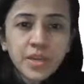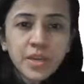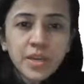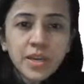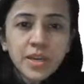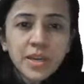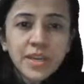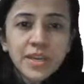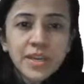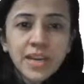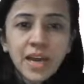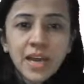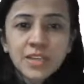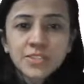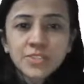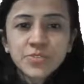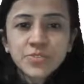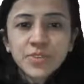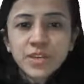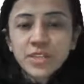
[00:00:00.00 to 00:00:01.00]
And
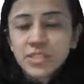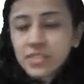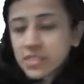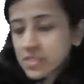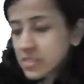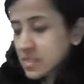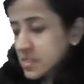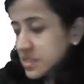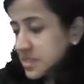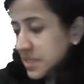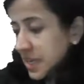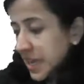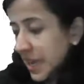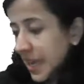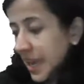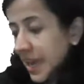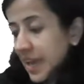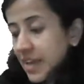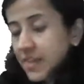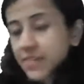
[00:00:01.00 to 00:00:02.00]
last one, this is
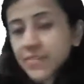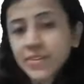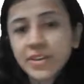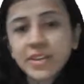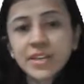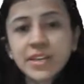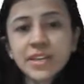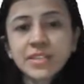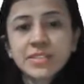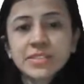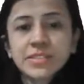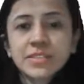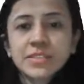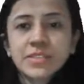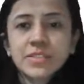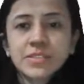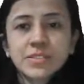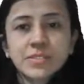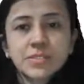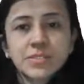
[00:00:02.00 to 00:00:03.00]
airway
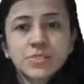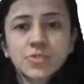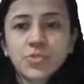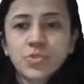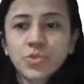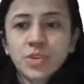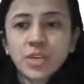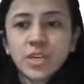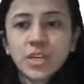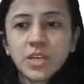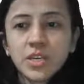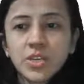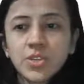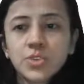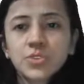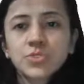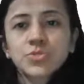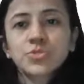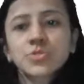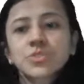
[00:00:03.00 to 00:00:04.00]
resistance.
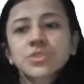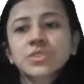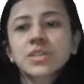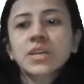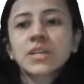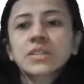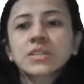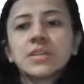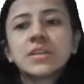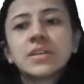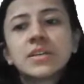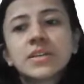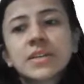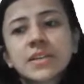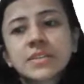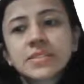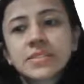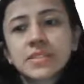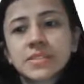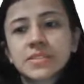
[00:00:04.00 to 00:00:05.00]
So these are the
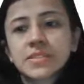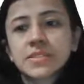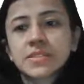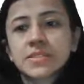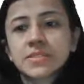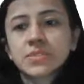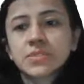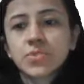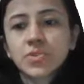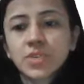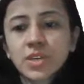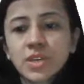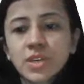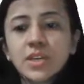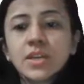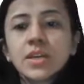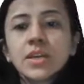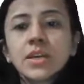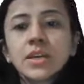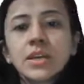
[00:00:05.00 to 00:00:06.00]
resistance.
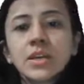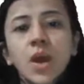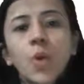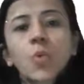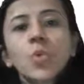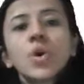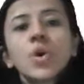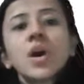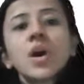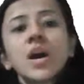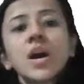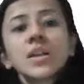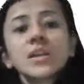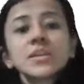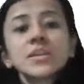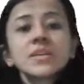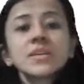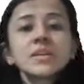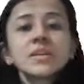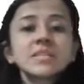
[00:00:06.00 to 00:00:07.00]
Now,
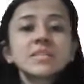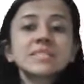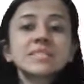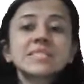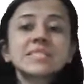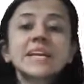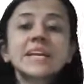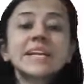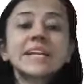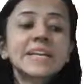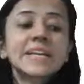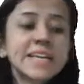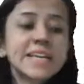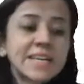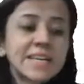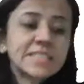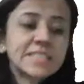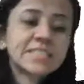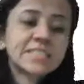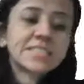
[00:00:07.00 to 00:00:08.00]
another is static
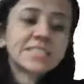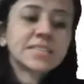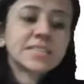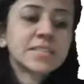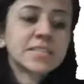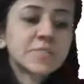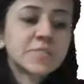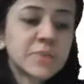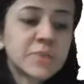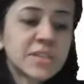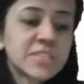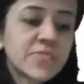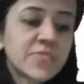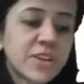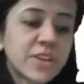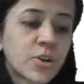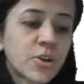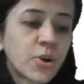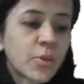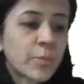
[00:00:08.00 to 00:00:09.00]
and
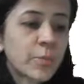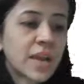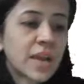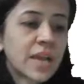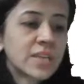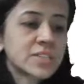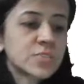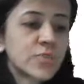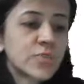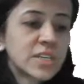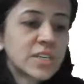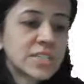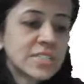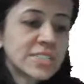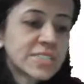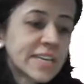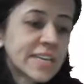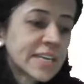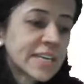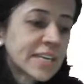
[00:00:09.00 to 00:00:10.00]
specific compliance. What is
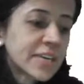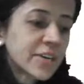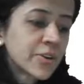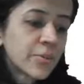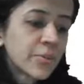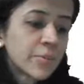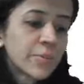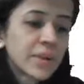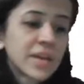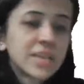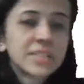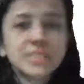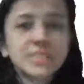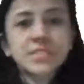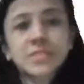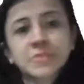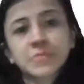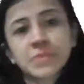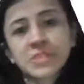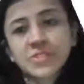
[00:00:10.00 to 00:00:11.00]
static compliance
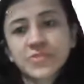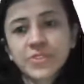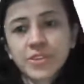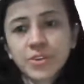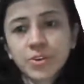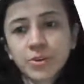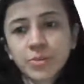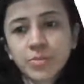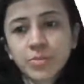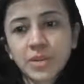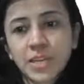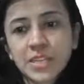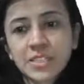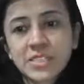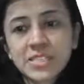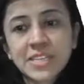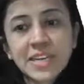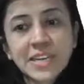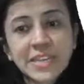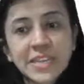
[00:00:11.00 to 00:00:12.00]
and specific compliance?
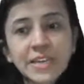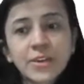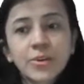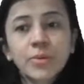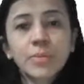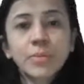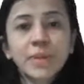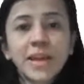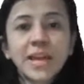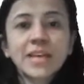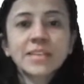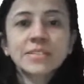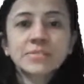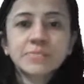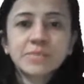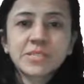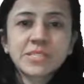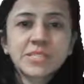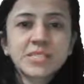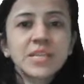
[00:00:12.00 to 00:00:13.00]
Static compliance
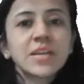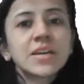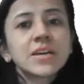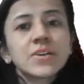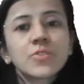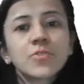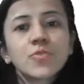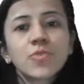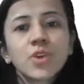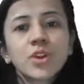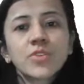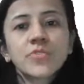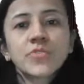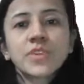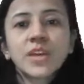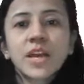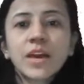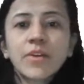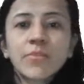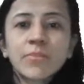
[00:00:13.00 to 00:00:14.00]
means what we
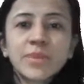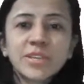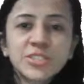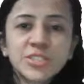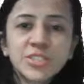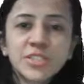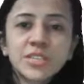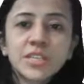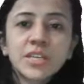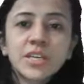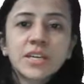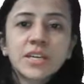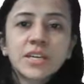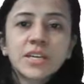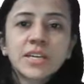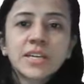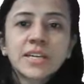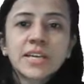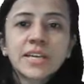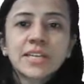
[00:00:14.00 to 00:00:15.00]
have measured,
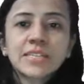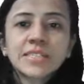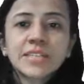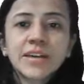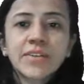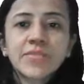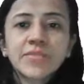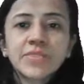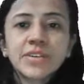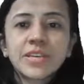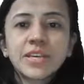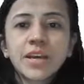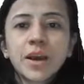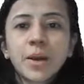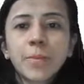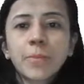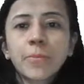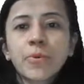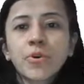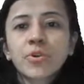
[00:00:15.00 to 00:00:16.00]
delta V
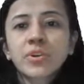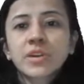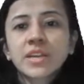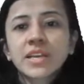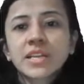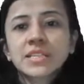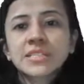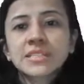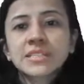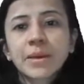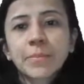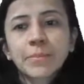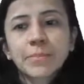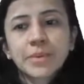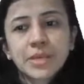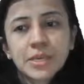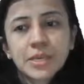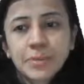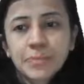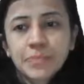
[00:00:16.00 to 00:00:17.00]
upon delta
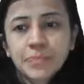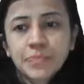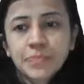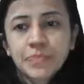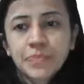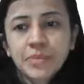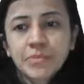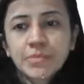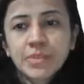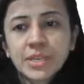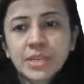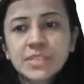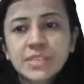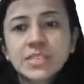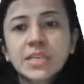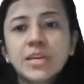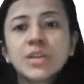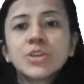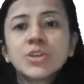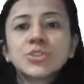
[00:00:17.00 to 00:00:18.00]
P, means
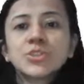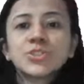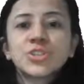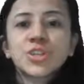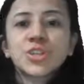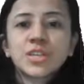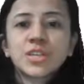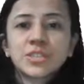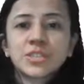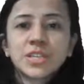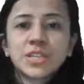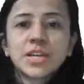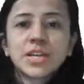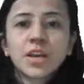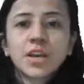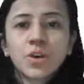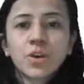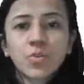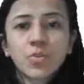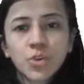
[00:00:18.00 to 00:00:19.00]
change in
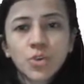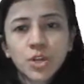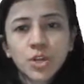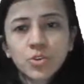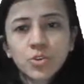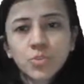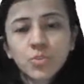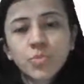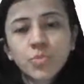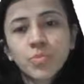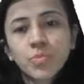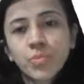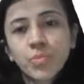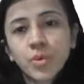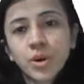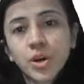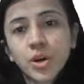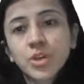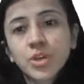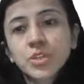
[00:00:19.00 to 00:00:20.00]
lung volume
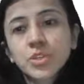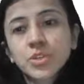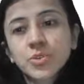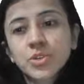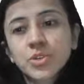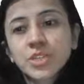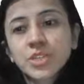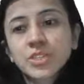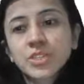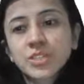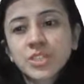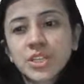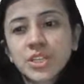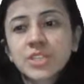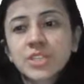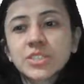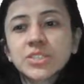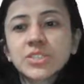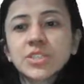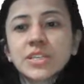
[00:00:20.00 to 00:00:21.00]
per unit
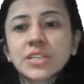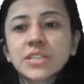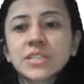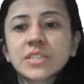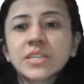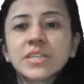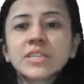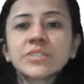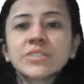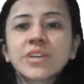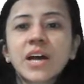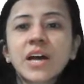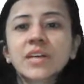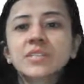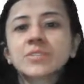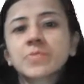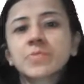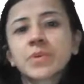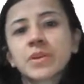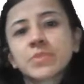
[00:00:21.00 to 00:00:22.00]
change in the
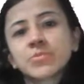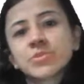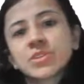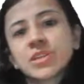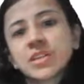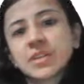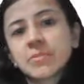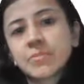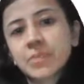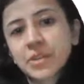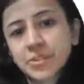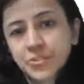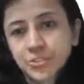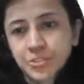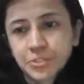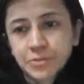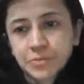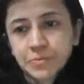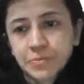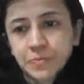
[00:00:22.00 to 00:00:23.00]
transpulmonary pressure.
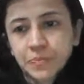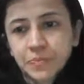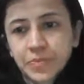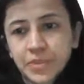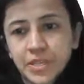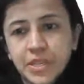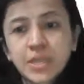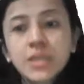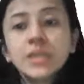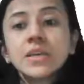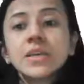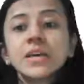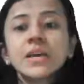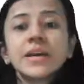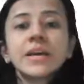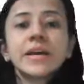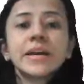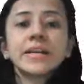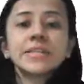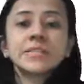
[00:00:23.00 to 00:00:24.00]

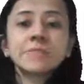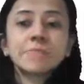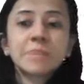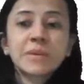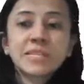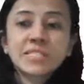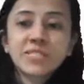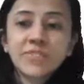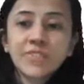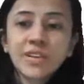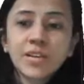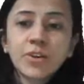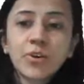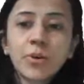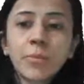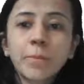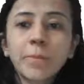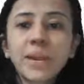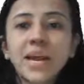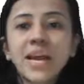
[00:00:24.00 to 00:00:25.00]
And specific
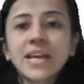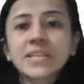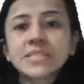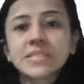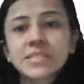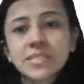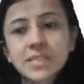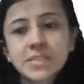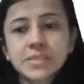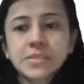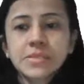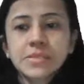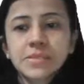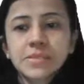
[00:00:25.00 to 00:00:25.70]
compliance is